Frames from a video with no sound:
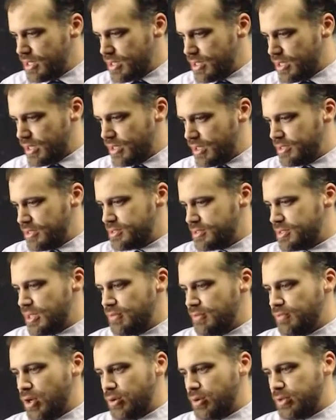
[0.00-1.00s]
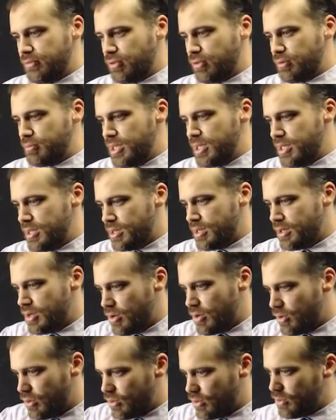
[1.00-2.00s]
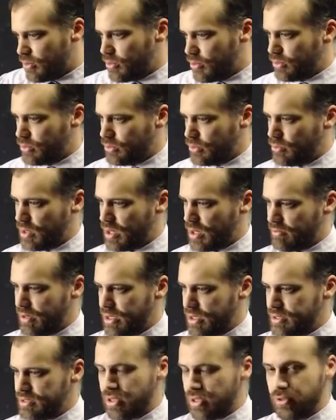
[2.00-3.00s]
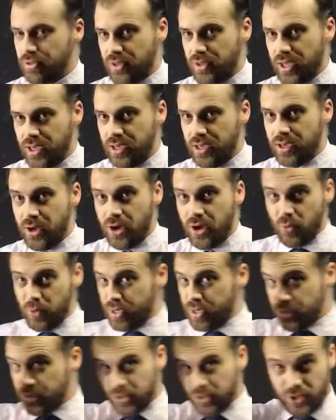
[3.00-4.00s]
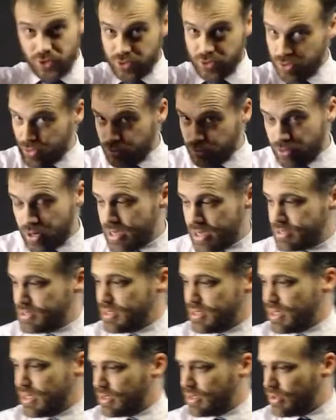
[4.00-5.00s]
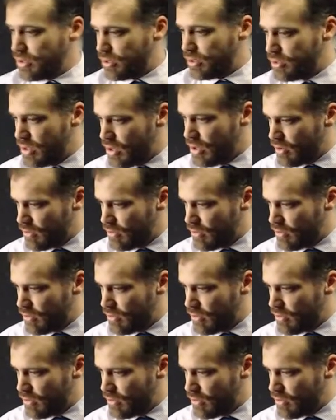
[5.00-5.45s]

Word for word: here, and instead of going from here all the way around to there, we could go crazy and go